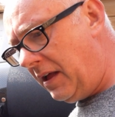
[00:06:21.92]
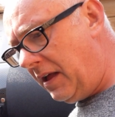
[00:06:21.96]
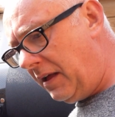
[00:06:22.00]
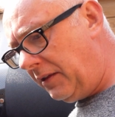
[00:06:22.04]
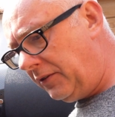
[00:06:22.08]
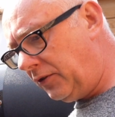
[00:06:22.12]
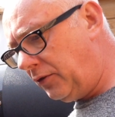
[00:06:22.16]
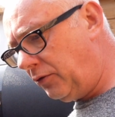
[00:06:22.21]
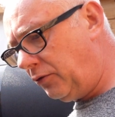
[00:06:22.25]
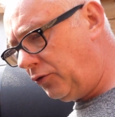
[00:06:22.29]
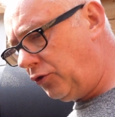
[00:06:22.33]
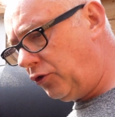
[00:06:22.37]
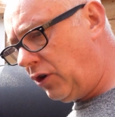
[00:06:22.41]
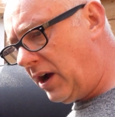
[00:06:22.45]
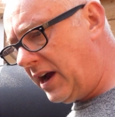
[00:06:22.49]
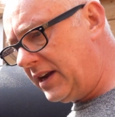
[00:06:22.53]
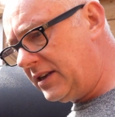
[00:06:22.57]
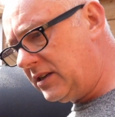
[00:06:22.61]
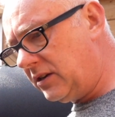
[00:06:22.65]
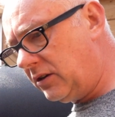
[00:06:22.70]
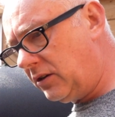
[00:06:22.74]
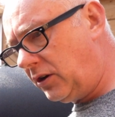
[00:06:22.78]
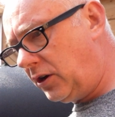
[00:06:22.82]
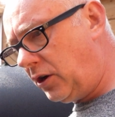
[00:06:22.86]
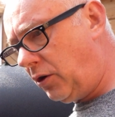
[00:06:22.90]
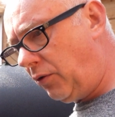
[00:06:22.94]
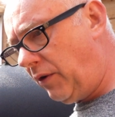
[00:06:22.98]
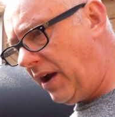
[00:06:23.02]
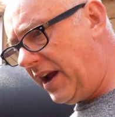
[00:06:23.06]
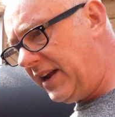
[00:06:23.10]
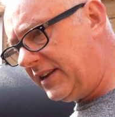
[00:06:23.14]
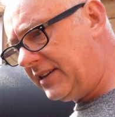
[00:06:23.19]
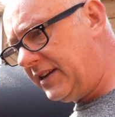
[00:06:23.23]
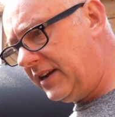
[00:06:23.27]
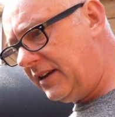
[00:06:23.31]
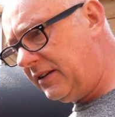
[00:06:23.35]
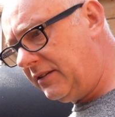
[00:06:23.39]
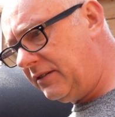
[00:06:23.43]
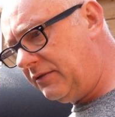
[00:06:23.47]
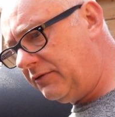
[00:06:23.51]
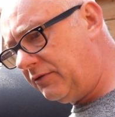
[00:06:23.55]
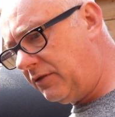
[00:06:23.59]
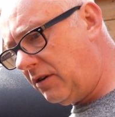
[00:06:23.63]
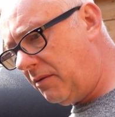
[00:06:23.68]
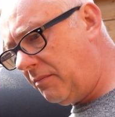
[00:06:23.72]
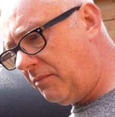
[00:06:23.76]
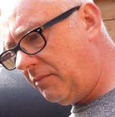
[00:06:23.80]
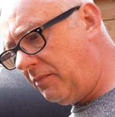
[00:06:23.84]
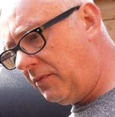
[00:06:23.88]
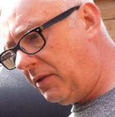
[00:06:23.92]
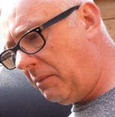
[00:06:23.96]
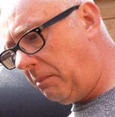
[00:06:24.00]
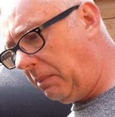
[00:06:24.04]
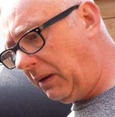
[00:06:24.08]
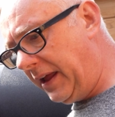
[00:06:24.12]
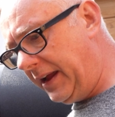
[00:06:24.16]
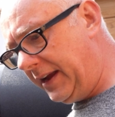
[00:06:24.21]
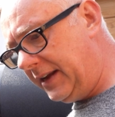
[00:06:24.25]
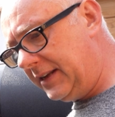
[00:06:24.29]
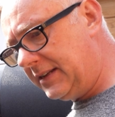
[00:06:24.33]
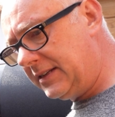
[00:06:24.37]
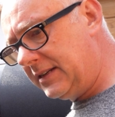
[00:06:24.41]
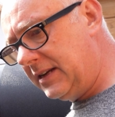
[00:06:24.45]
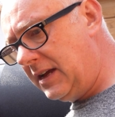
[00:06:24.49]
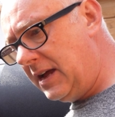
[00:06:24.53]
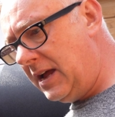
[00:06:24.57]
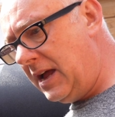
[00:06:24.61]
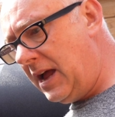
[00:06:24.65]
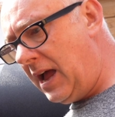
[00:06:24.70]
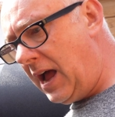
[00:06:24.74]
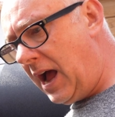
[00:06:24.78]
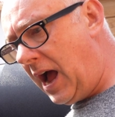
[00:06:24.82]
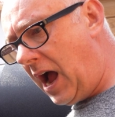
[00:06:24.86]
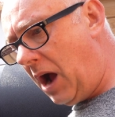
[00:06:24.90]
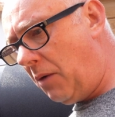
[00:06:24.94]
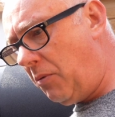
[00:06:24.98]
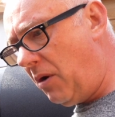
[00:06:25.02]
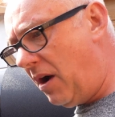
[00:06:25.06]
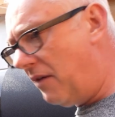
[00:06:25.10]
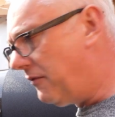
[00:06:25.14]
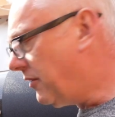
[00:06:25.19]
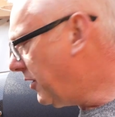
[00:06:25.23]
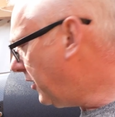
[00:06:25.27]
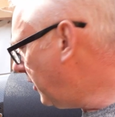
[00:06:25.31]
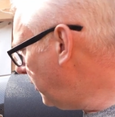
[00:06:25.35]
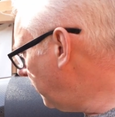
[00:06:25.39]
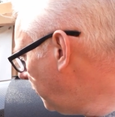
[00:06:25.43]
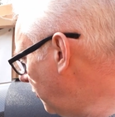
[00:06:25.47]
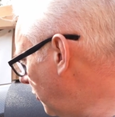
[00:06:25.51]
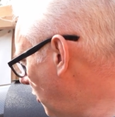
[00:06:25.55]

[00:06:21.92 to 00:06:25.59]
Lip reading: to try to correct it from the plate. However, there's